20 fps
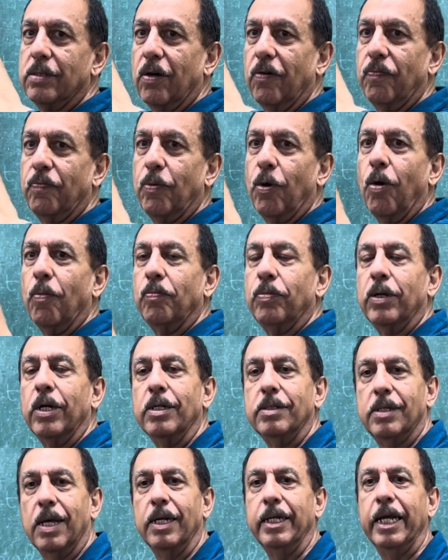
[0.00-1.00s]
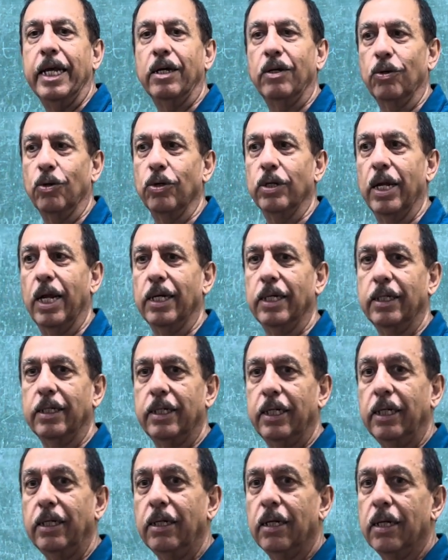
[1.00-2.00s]
of promptness and
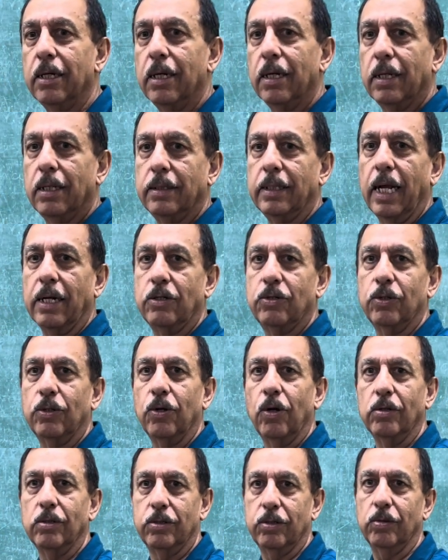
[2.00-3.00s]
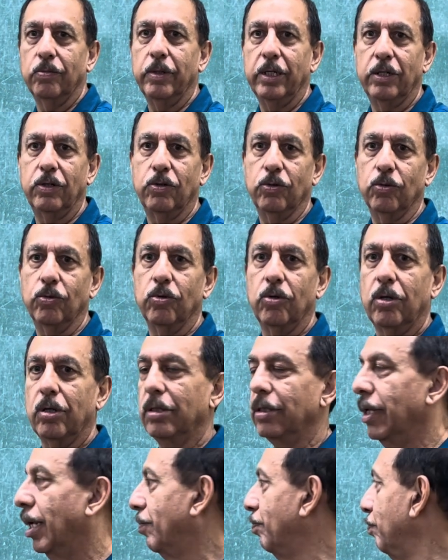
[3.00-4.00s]
achronality, that should also be true,
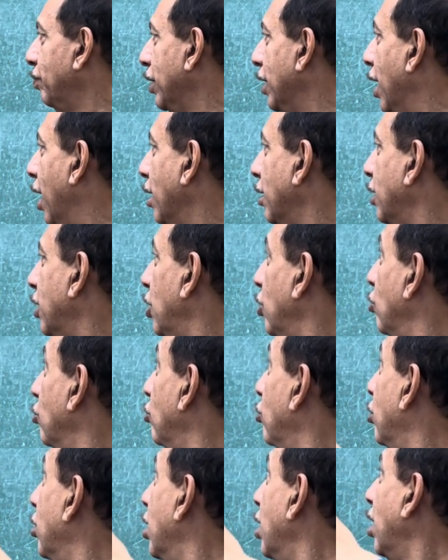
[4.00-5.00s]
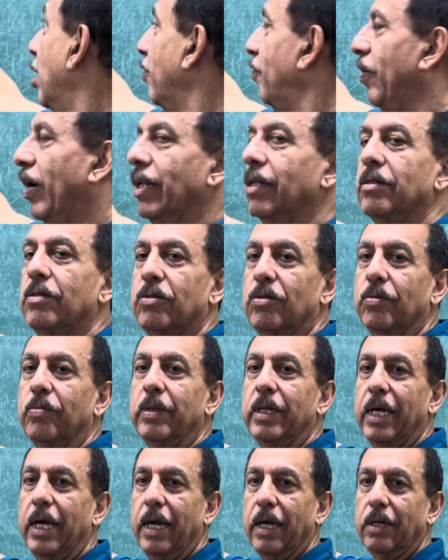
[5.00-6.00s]
that P and Q fails to
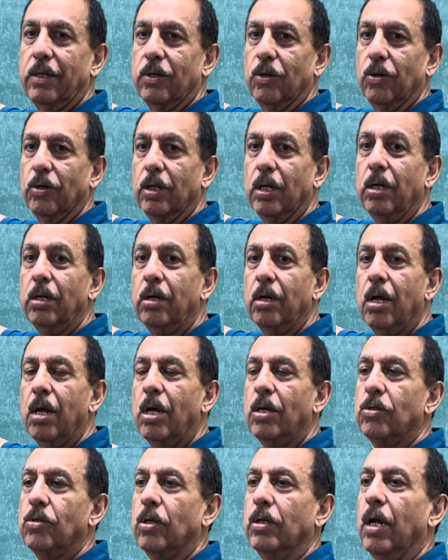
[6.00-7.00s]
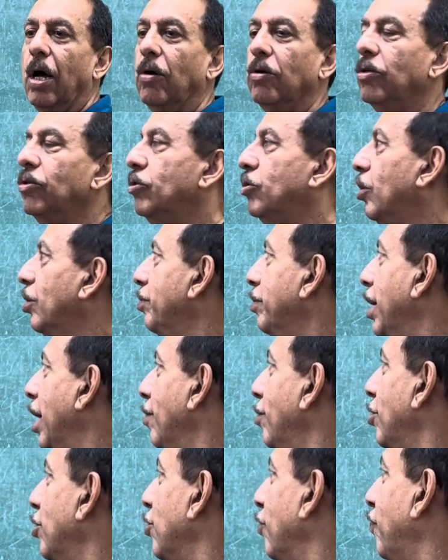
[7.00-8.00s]
be achronal. So now you should be
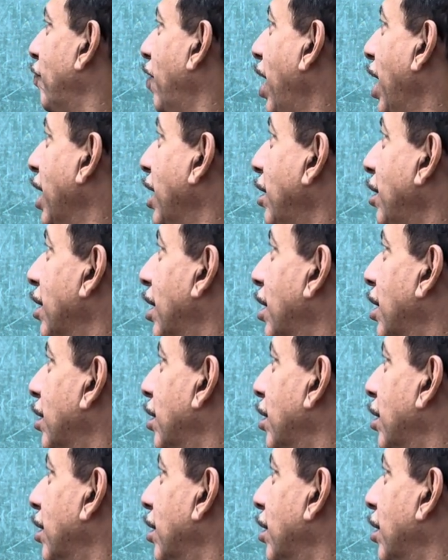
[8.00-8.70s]
able to find,